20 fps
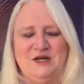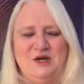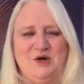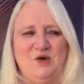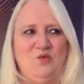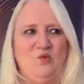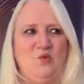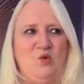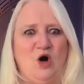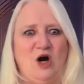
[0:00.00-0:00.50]

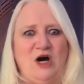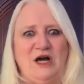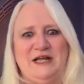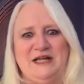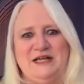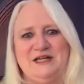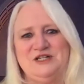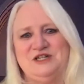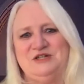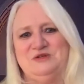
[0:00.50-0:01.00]

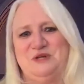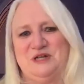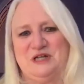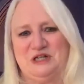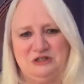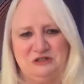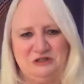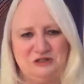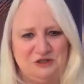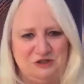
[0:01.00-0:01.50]
wanting to
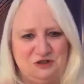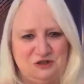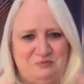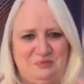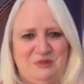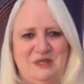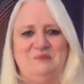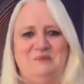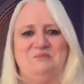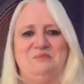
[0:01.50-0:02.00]
include
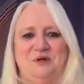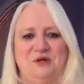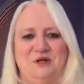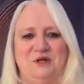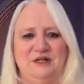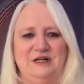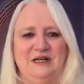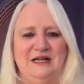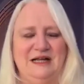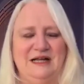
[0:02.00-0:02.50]

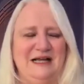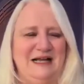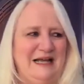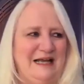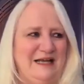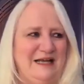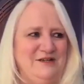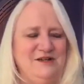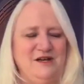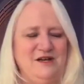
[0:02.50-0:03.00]
people
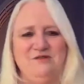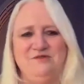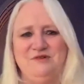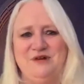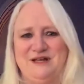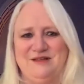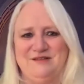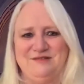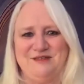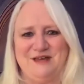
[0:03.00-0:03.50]
and
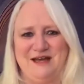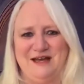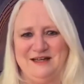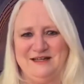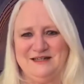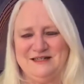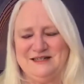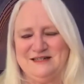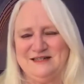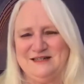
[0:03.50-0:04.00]
knowing
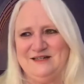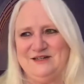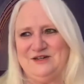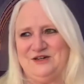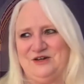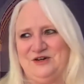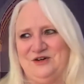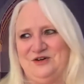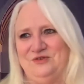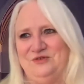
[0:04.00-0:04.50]
that, you
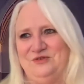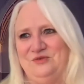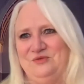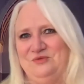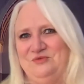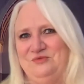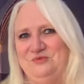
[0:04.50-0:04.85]
know,